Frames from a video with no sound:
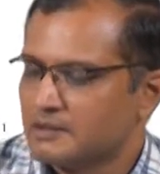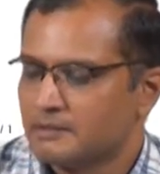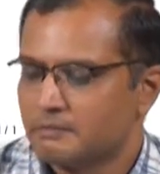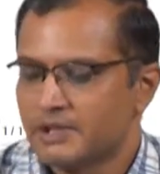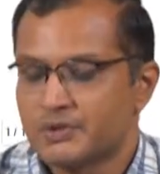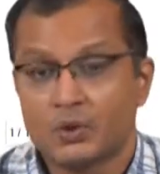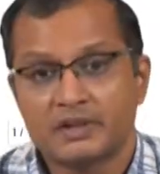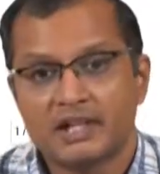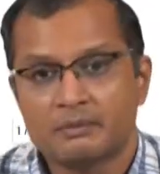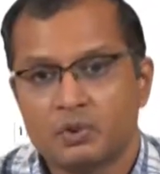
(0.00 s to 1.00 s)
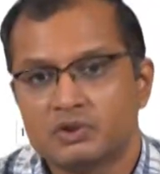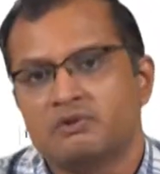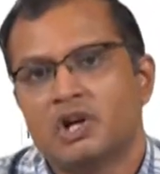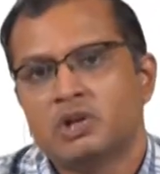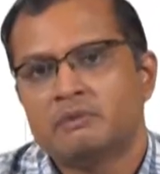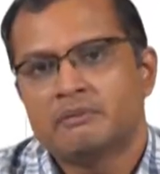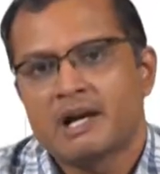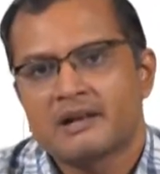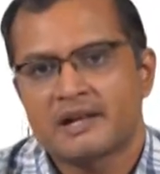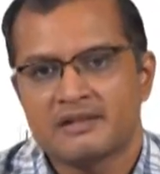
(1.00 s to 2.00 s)
Please note that both volume and
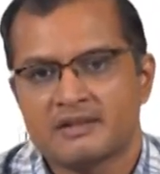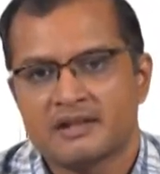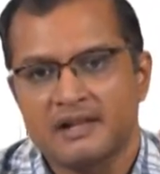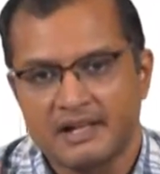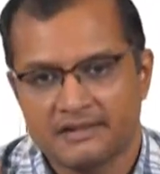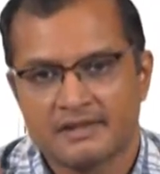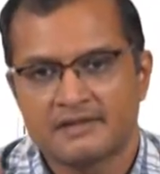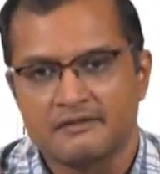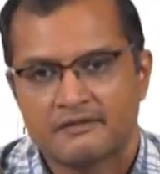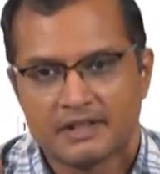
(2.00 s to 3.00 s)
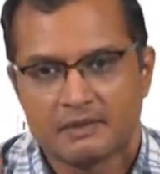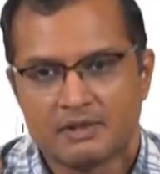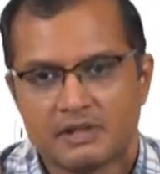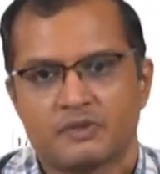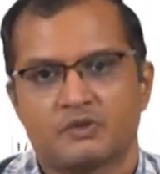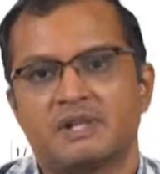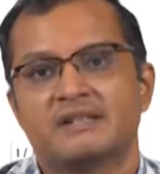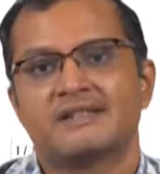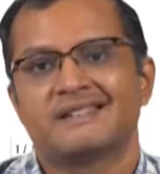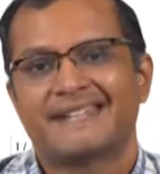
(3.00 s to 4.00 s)
magnetization are extensive variables, which means
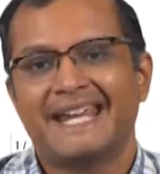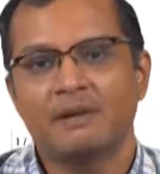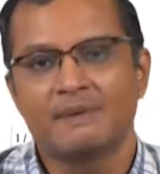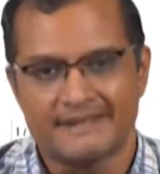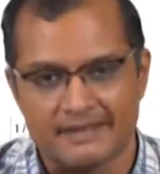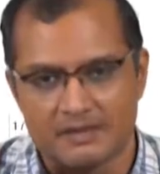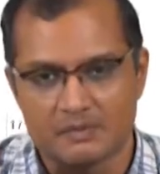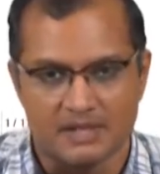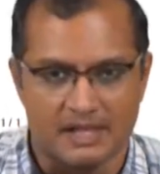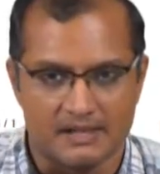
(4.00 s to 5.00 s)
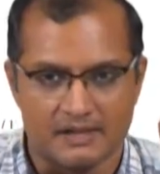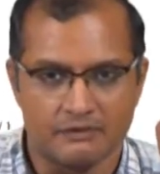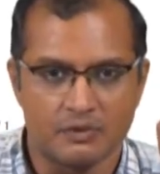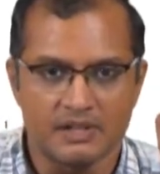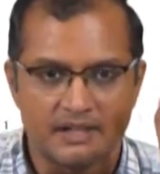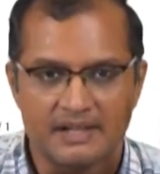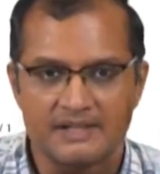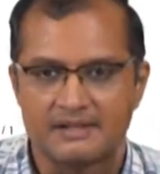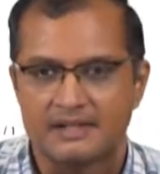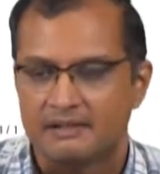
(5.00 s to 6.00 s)
they scale with system size. If you
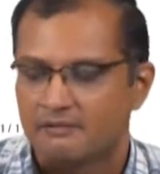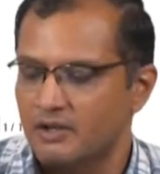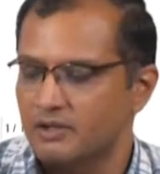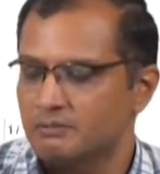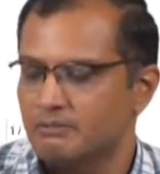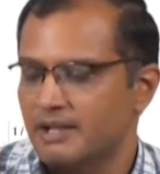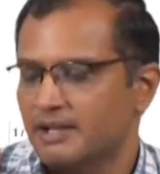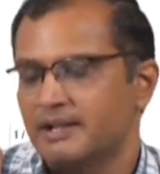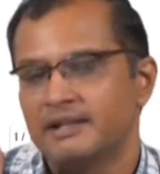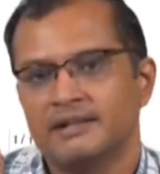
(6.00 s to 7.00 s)
increase the volume by